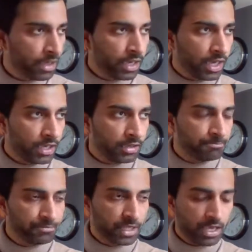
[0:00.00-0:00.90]
and
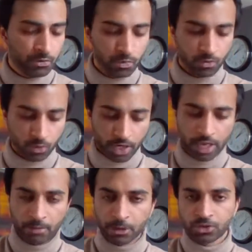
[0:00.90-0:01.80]
were
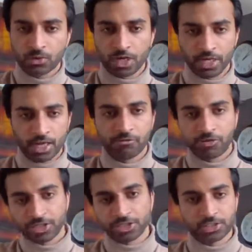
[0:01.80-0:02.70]
able to attend
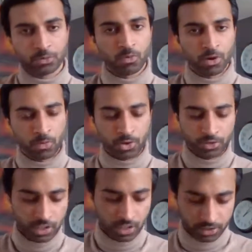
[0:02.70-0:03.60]
Freshers in one way or
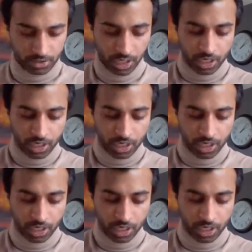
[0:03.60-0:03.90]
the other.